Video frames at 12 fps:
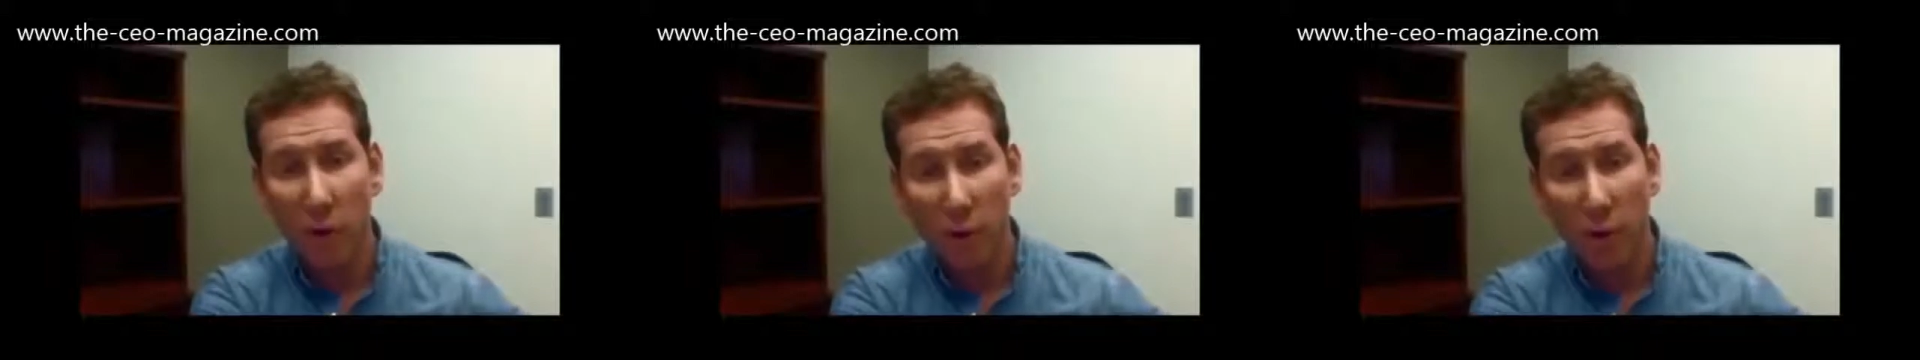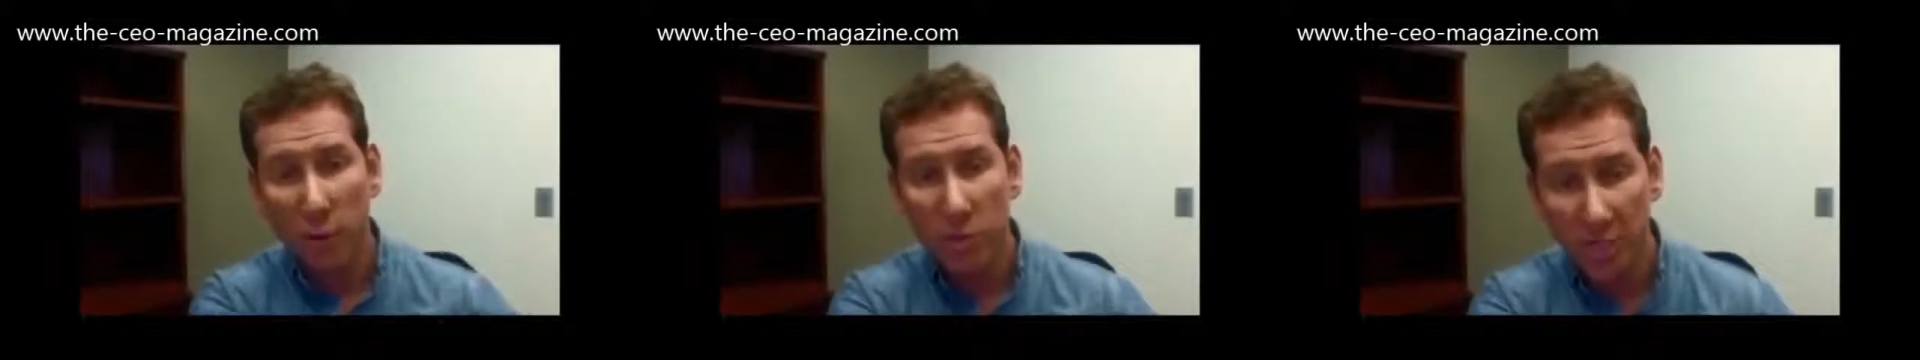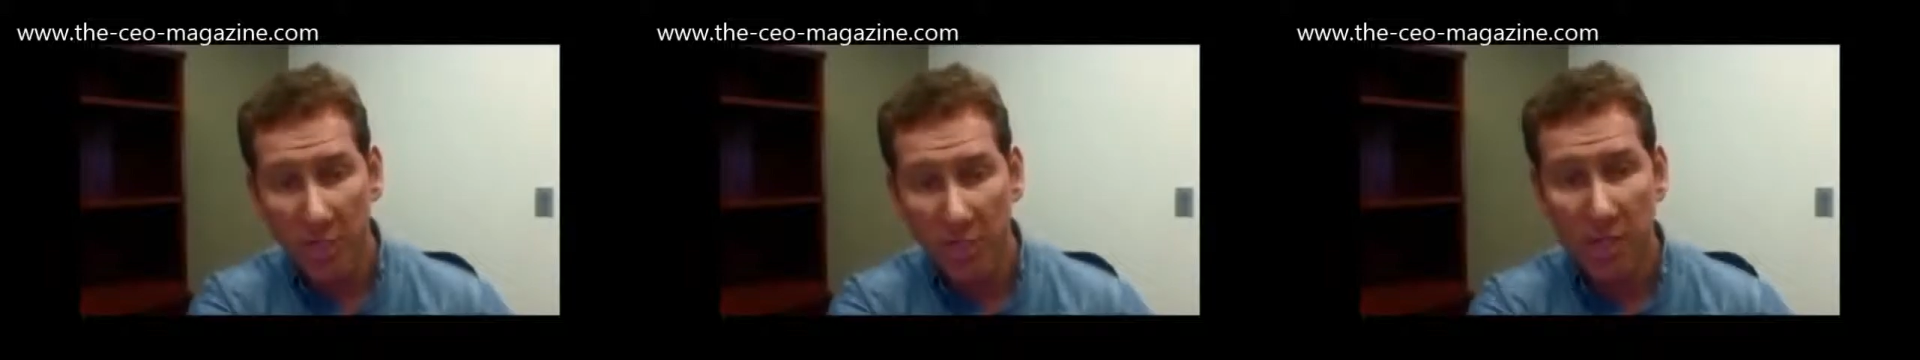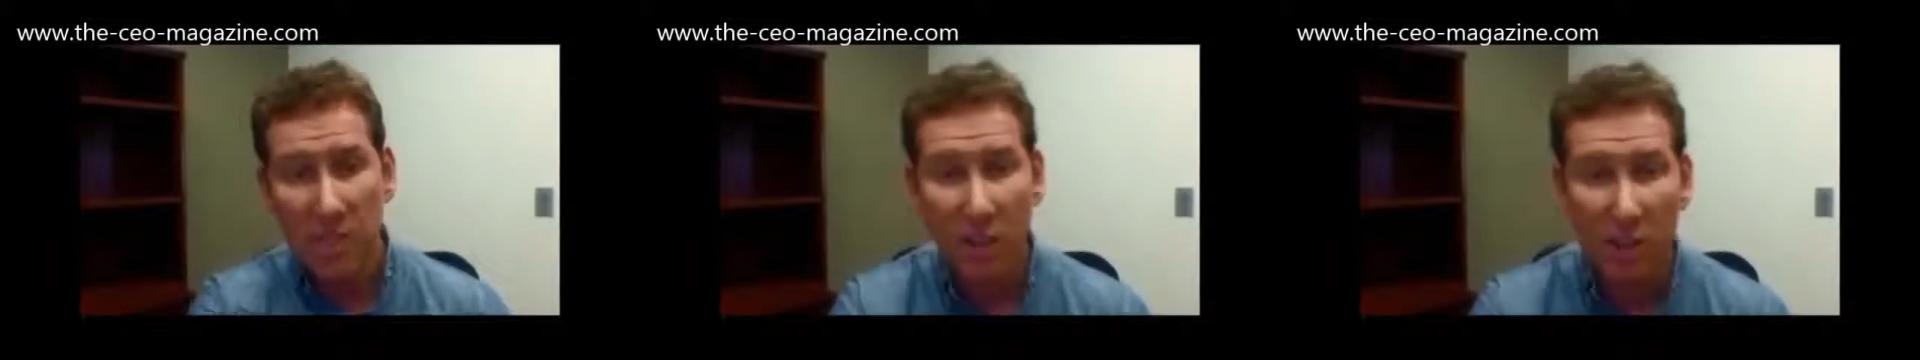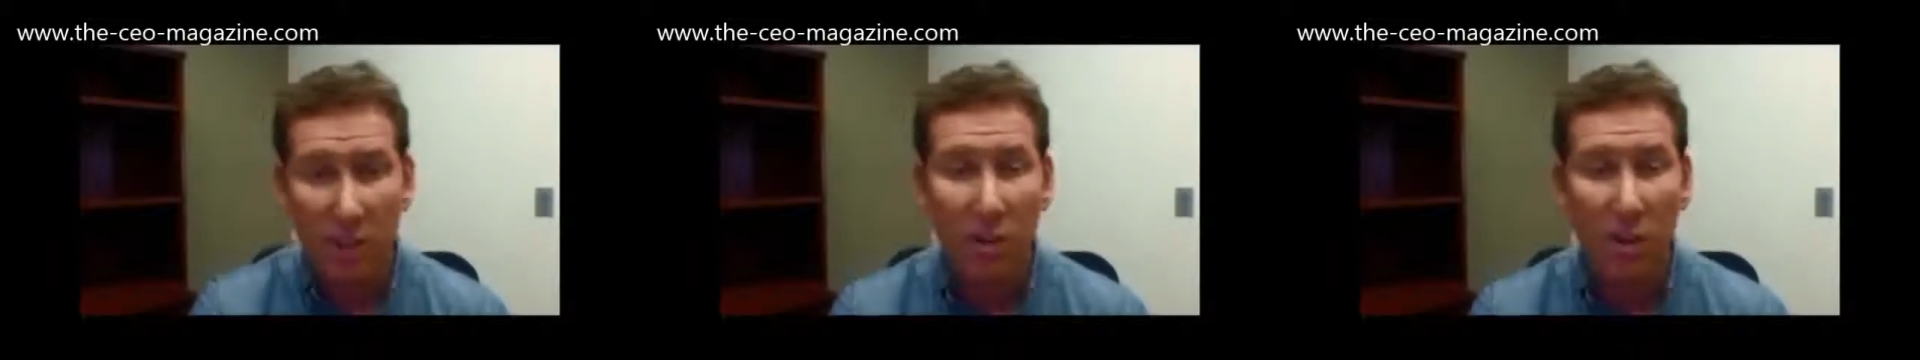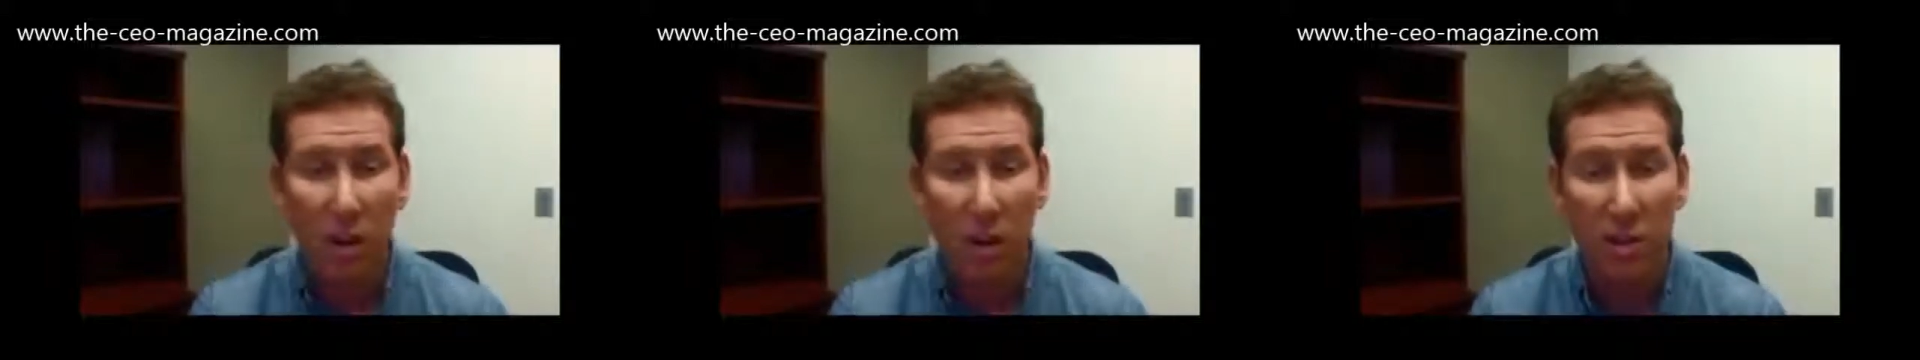photos to get sucked
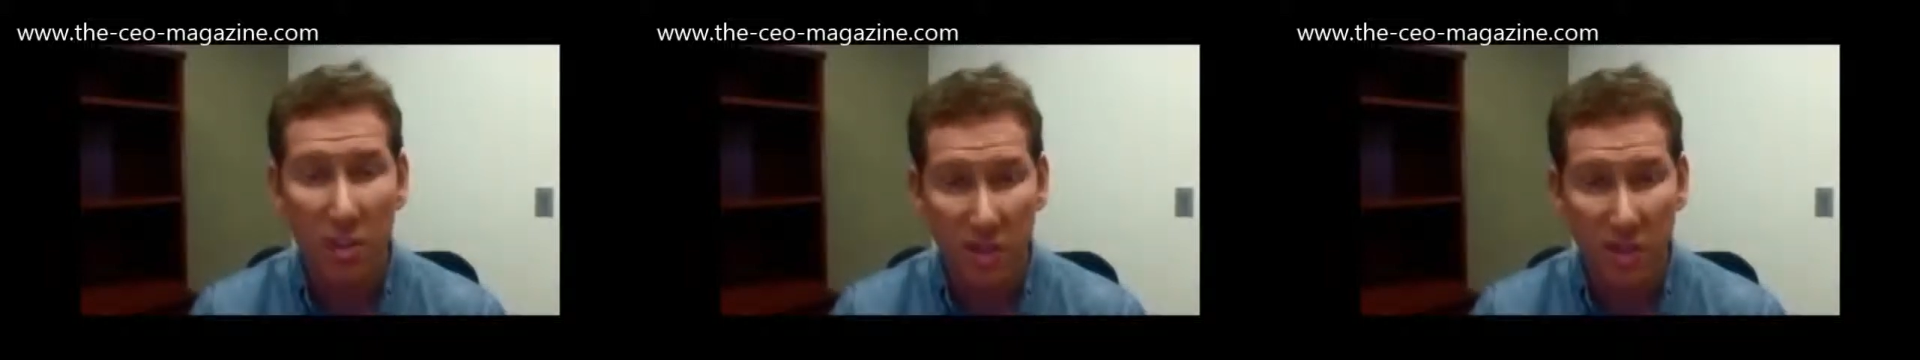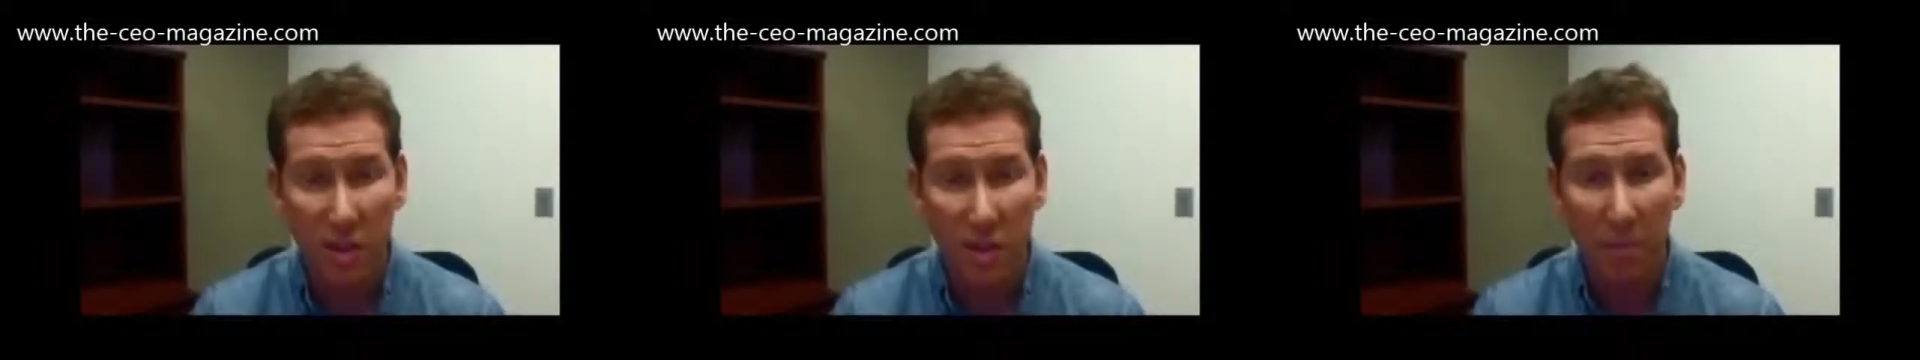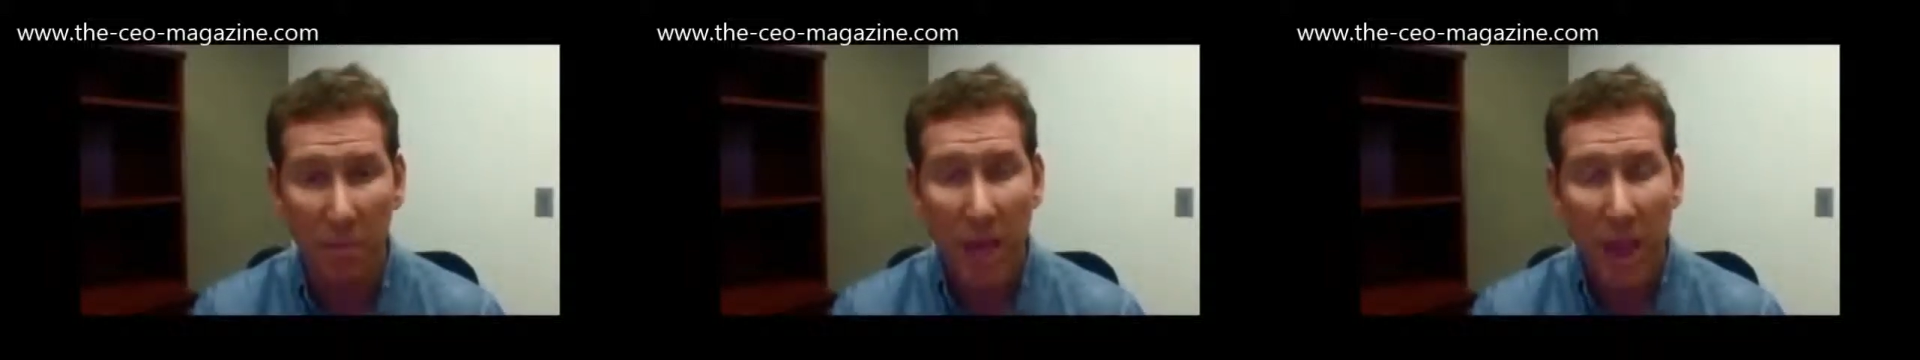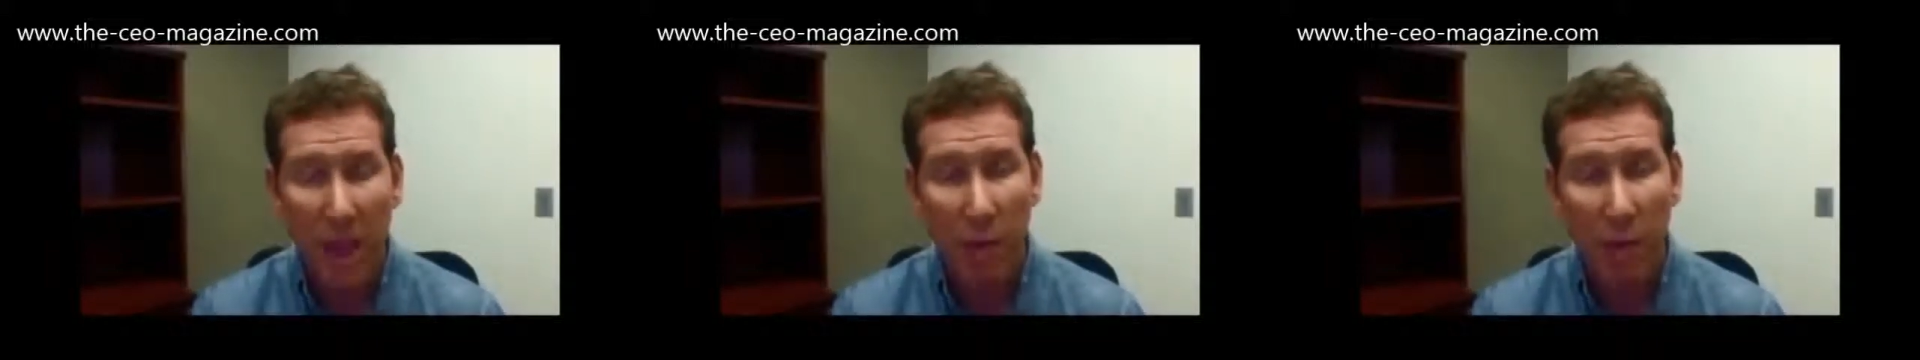into our system,